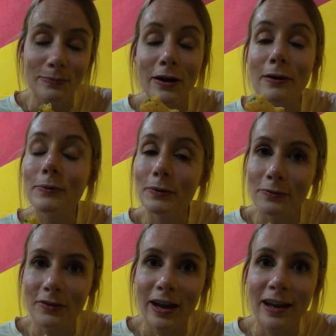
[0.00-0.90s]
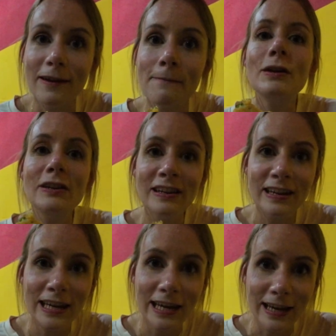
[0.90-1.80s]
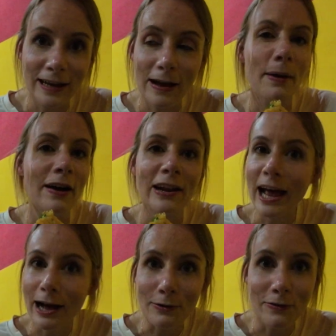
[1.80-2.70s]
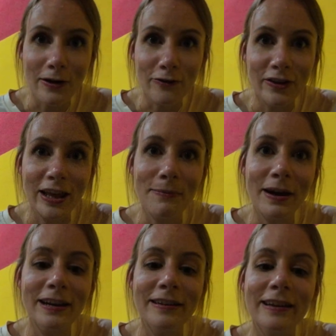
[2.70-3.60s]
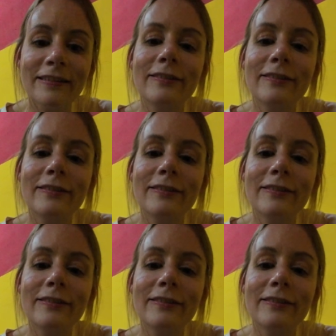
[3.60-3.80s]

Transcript: but I will say we did eat it about an hour after they made it,